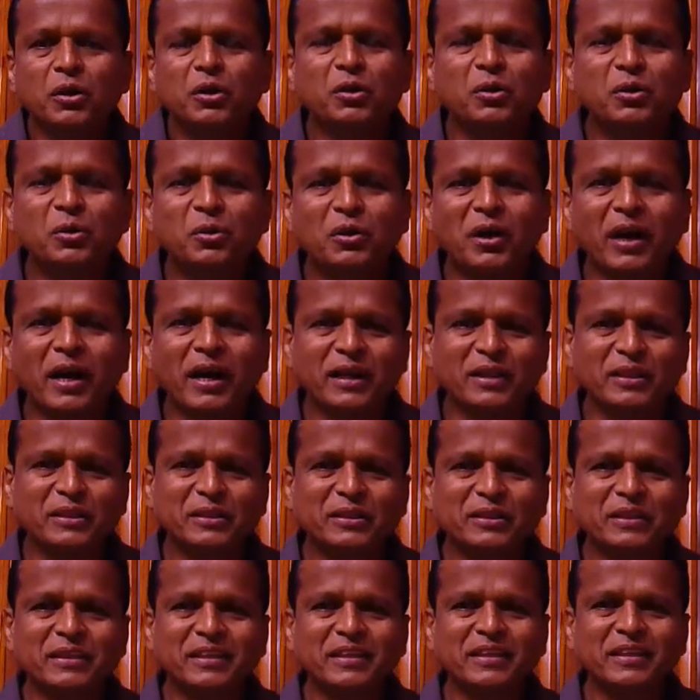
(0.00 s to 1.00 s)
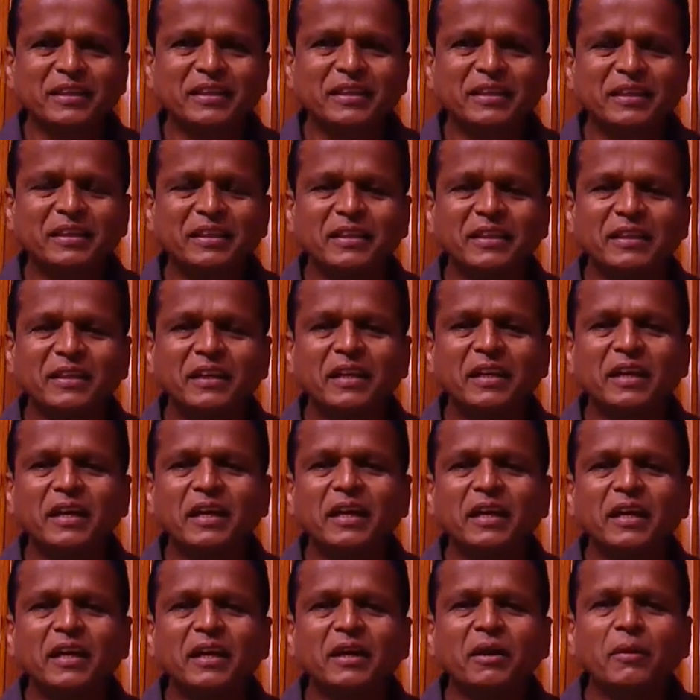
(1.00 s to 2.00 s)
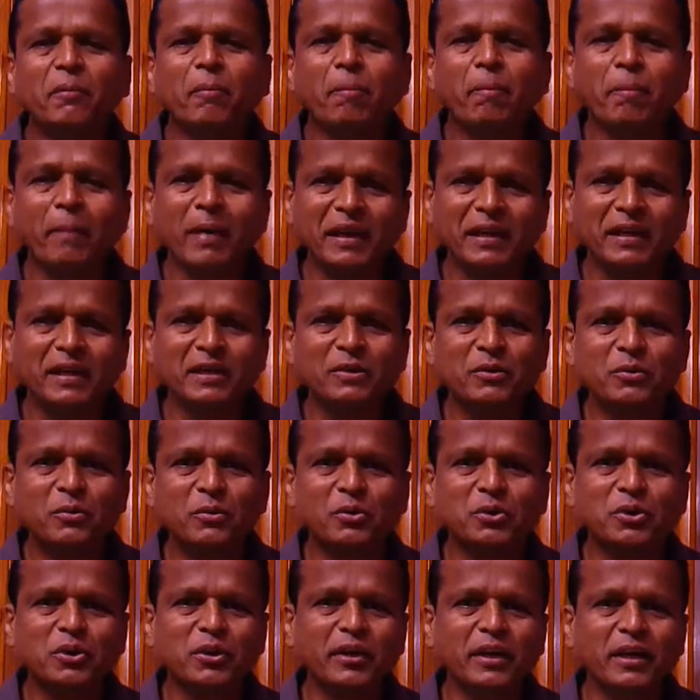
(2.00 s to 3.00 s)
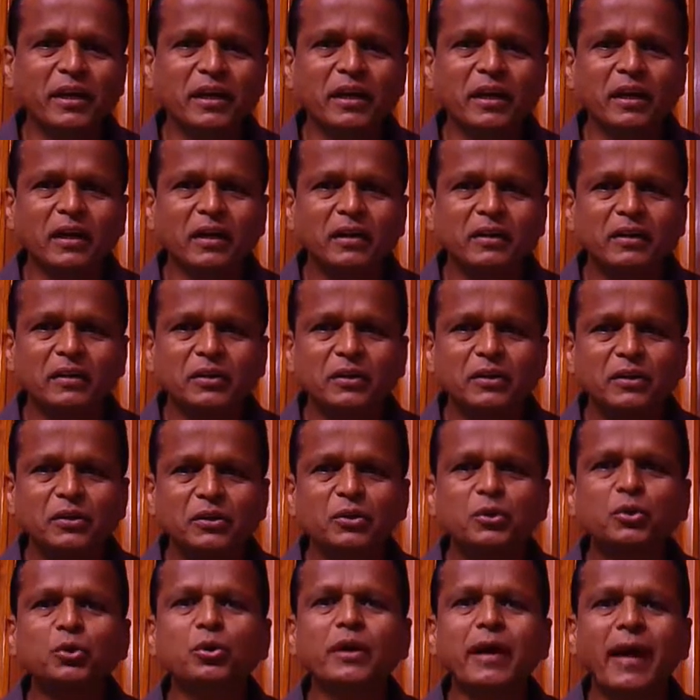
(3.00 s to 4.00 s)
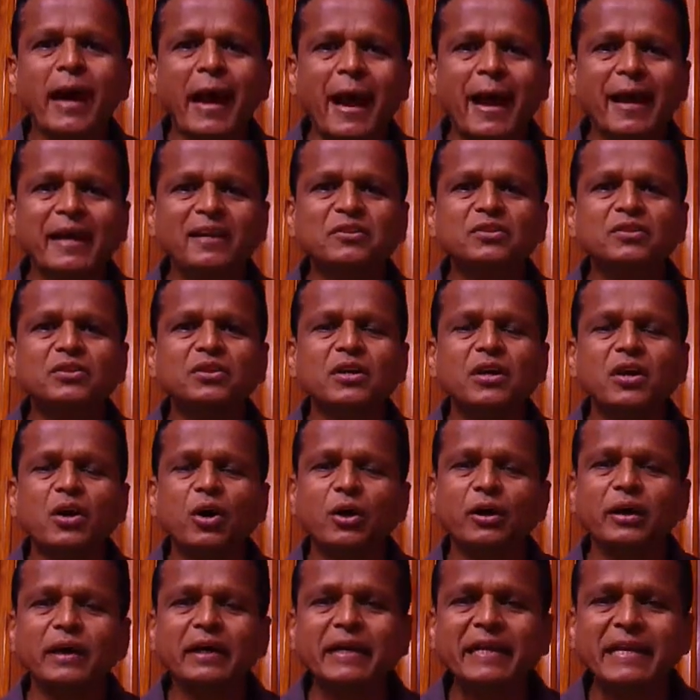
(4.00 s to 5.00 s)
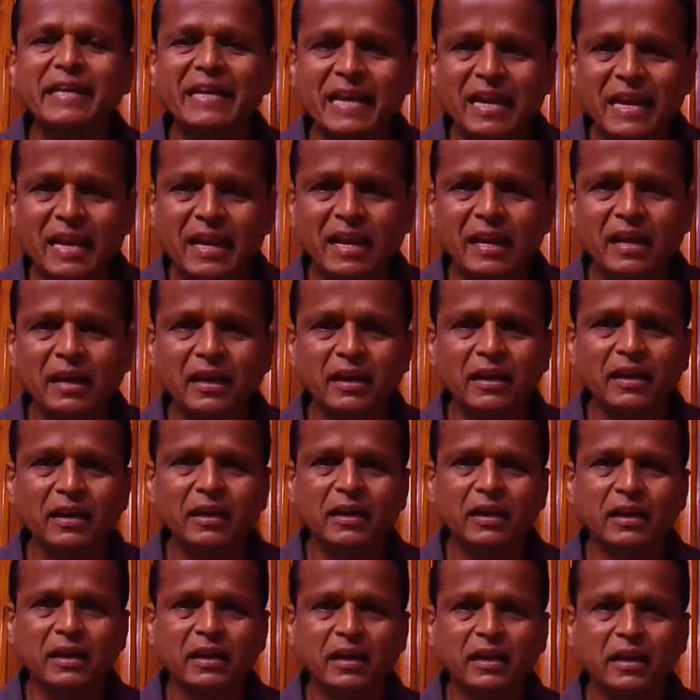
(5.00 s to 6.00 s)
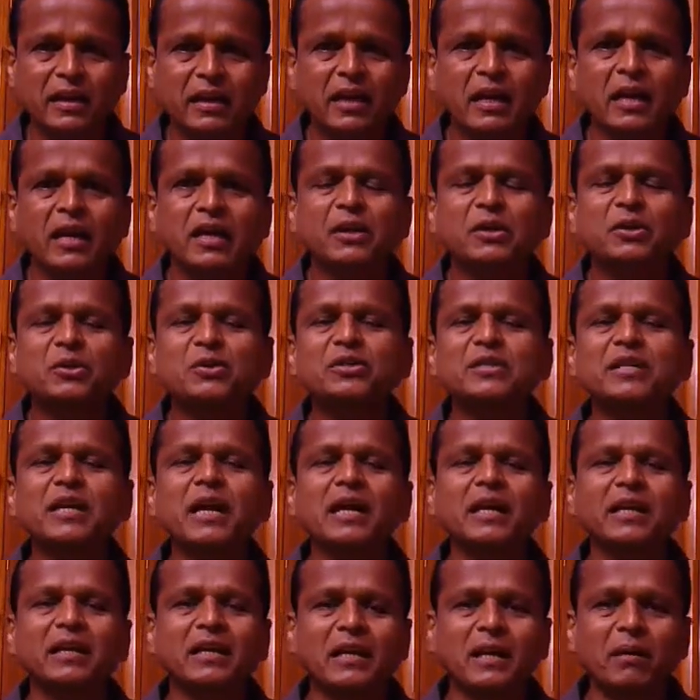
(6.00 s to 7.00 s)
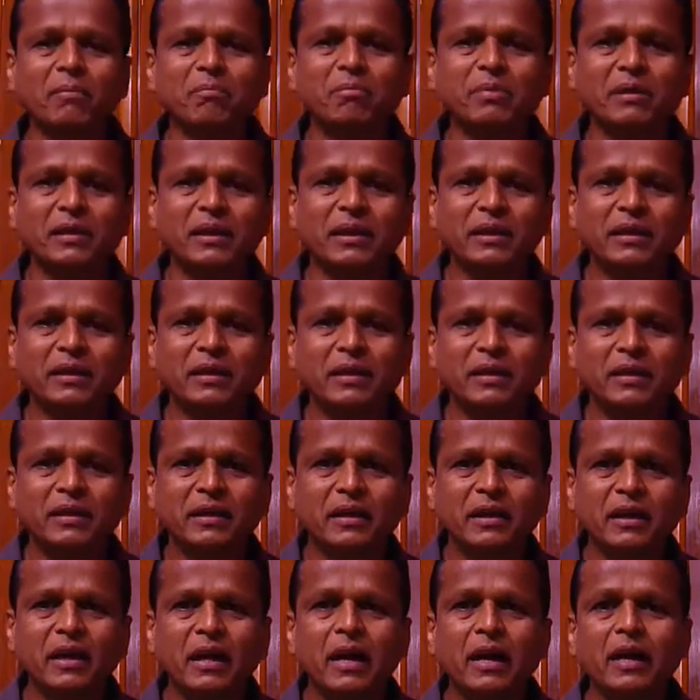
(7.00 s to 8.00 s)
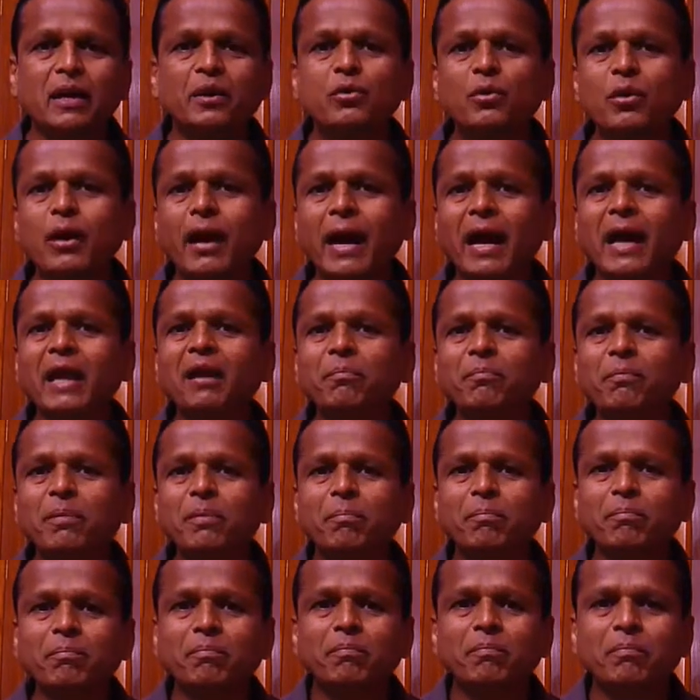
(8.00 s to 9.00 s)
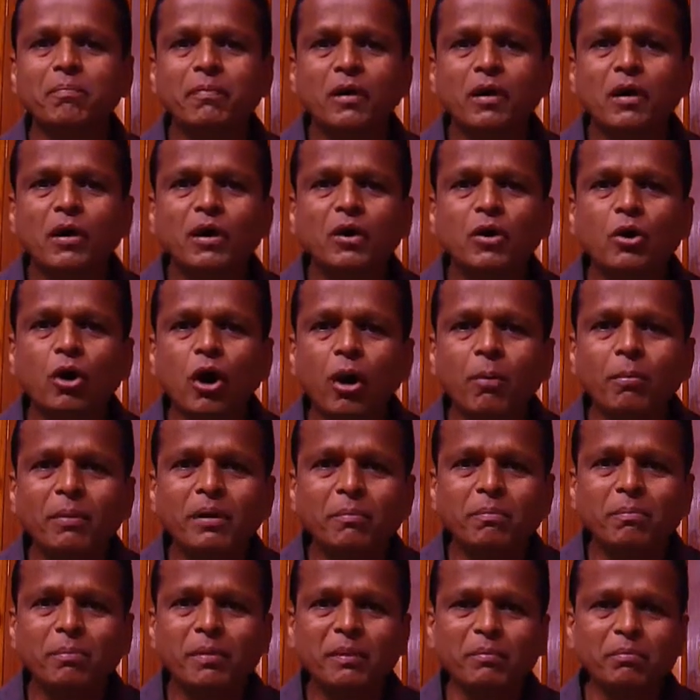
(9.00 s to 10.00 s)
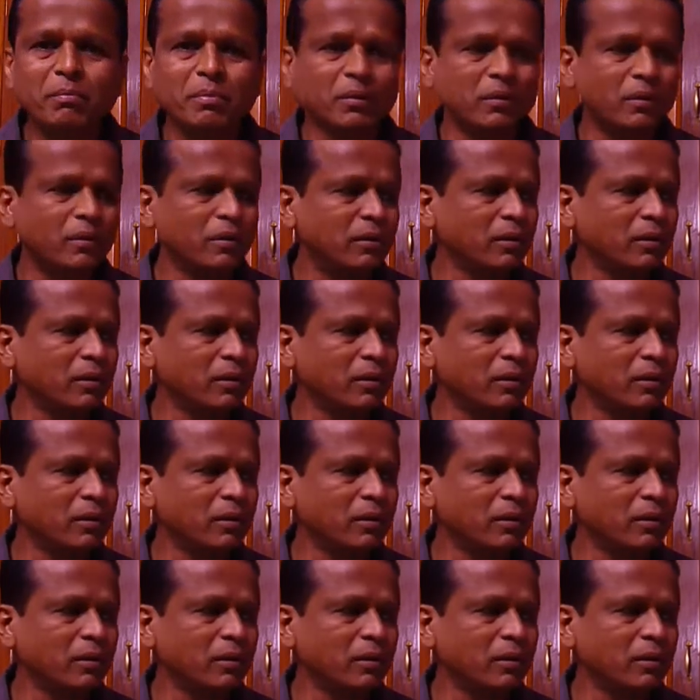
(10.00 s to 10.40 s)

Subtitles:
two guys met in Costa Rica, shook hands on a deal to start a company to help common people